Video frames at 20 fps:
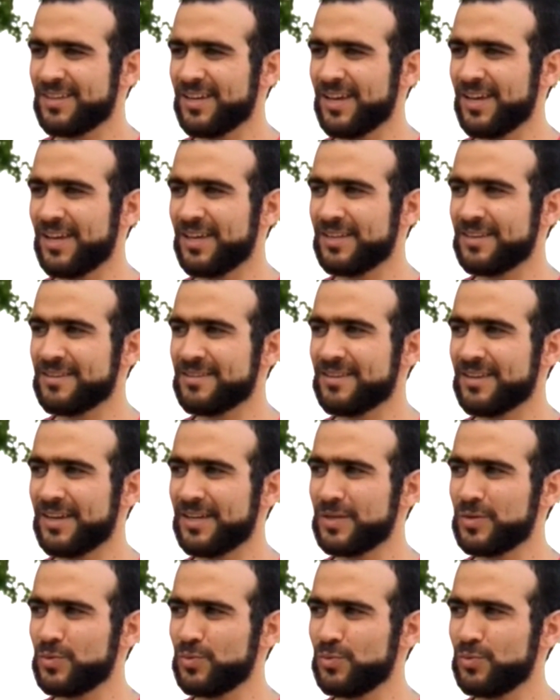And
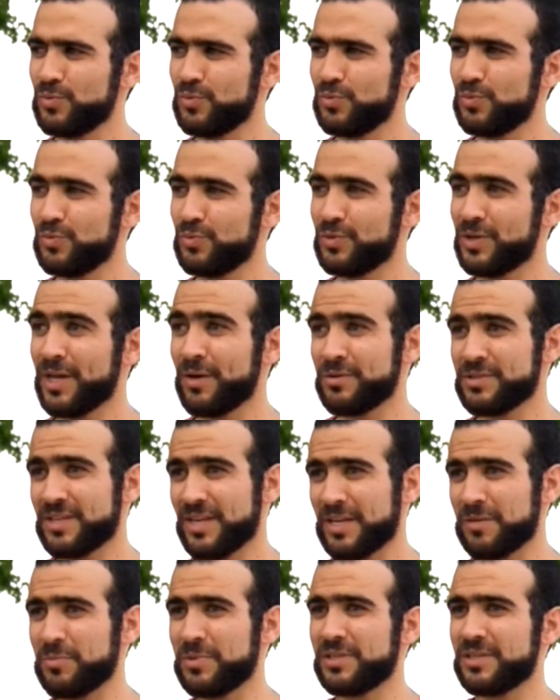I do, when I was in
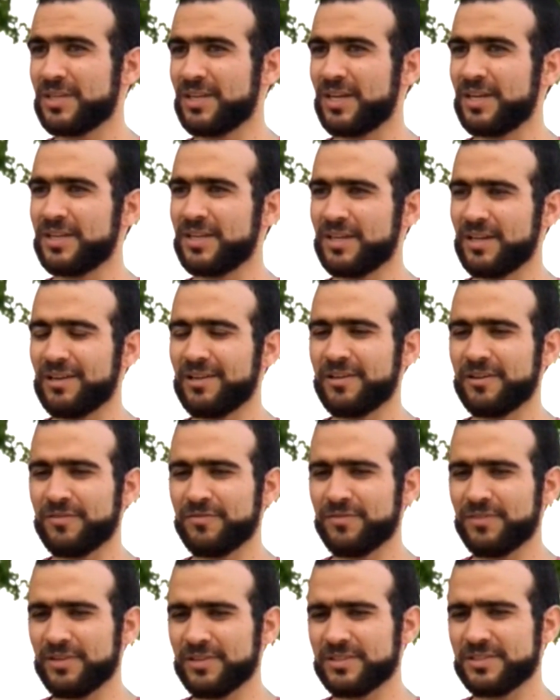Edmonton, I did a lot of
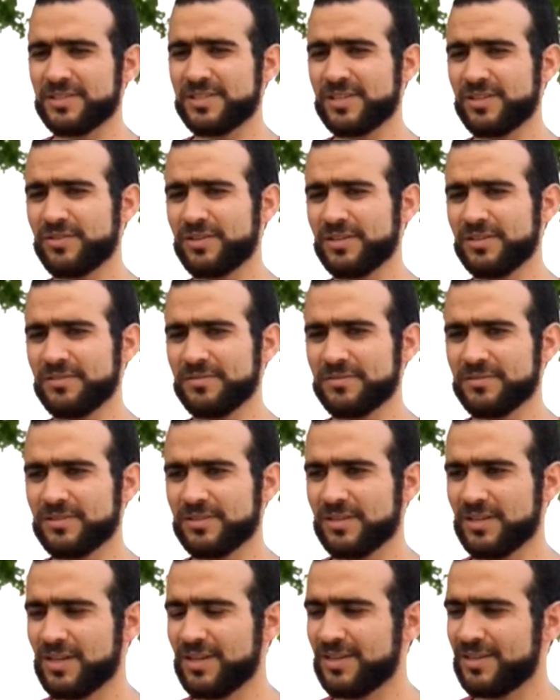volunteering.
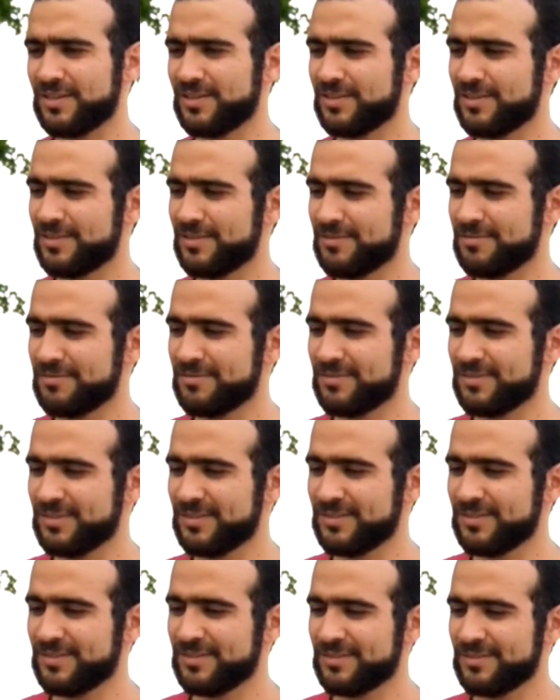Uh,
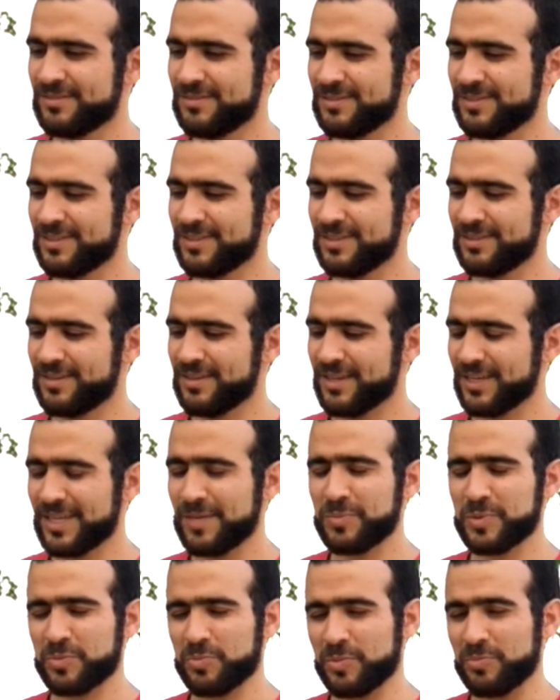that
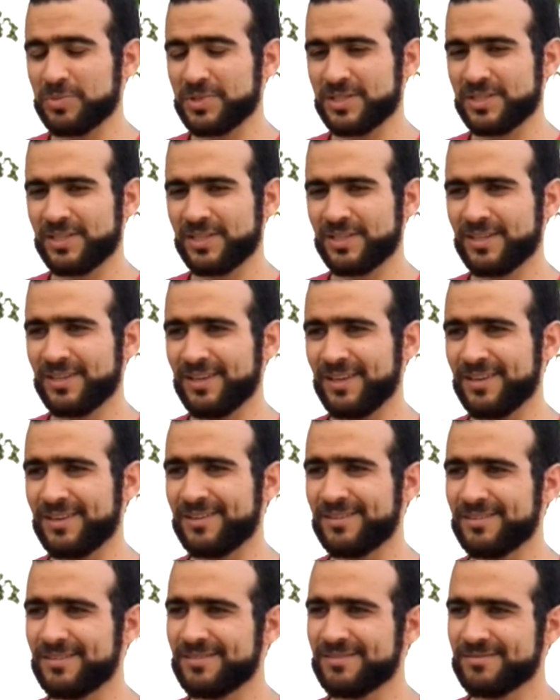keeps me busy.
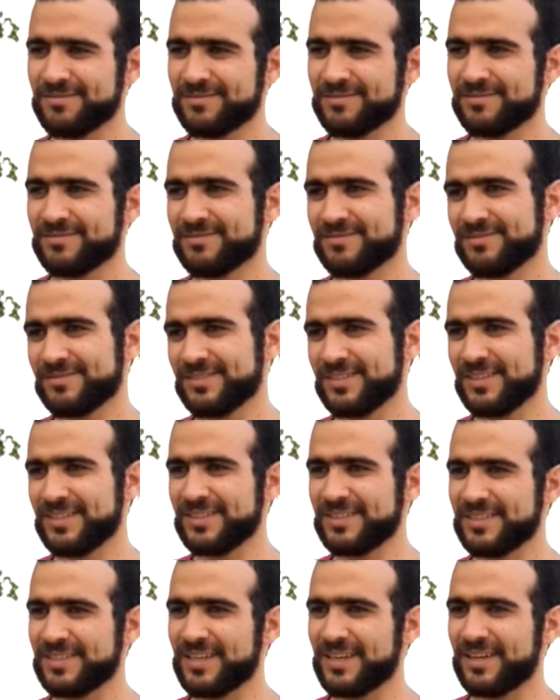And I
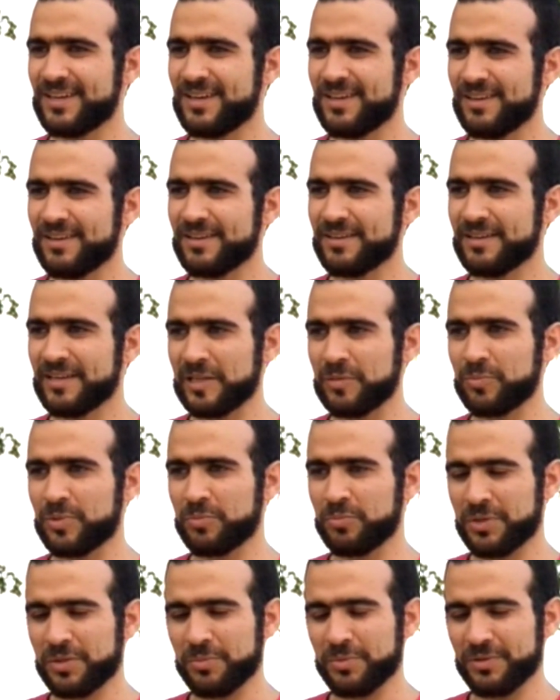said, I, I, like
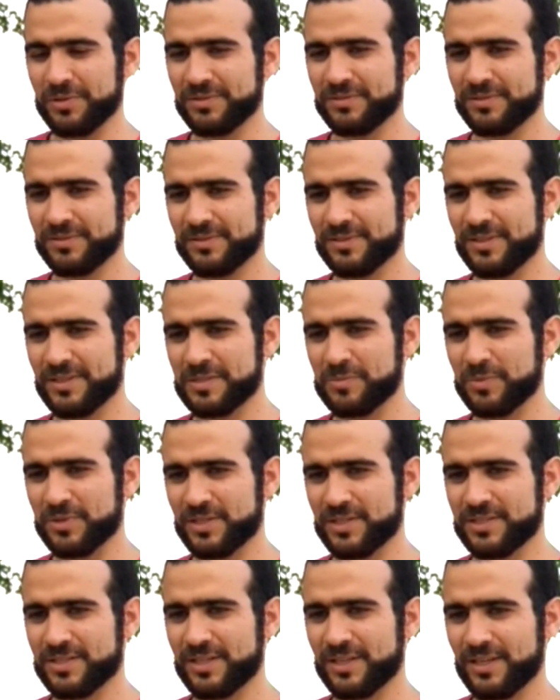helping people as
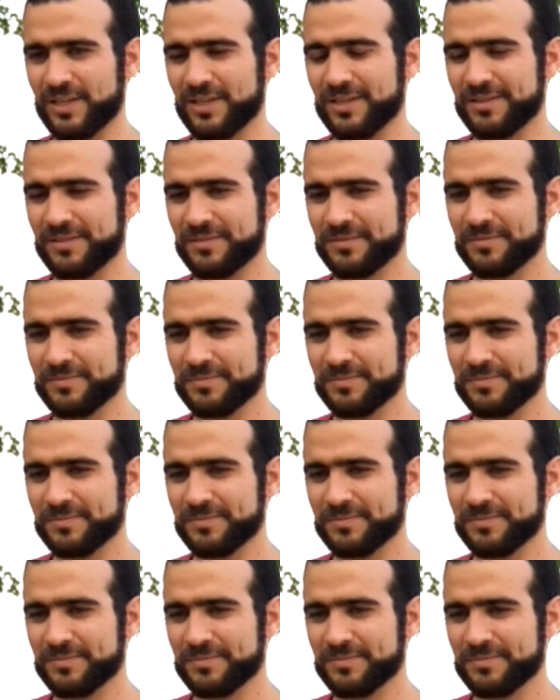much as I can.